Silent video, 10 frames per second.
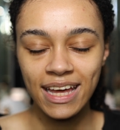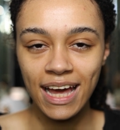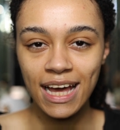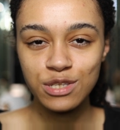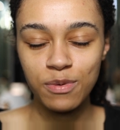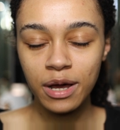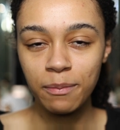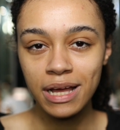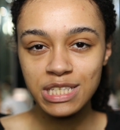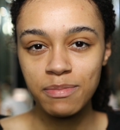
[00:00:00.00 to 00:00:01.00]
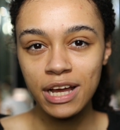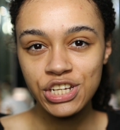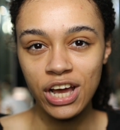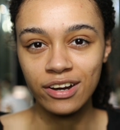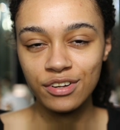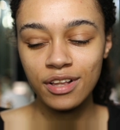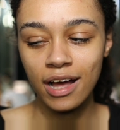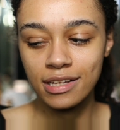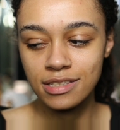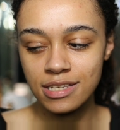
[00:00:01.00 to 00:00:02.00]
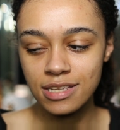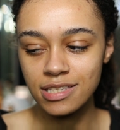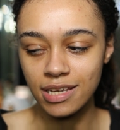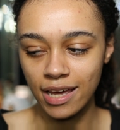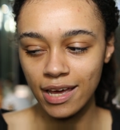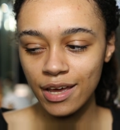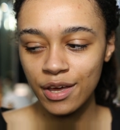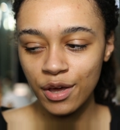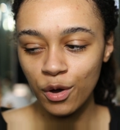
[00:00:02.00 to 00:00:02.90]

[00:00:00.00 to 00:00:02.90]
Hey guys, welcome back to my channel and today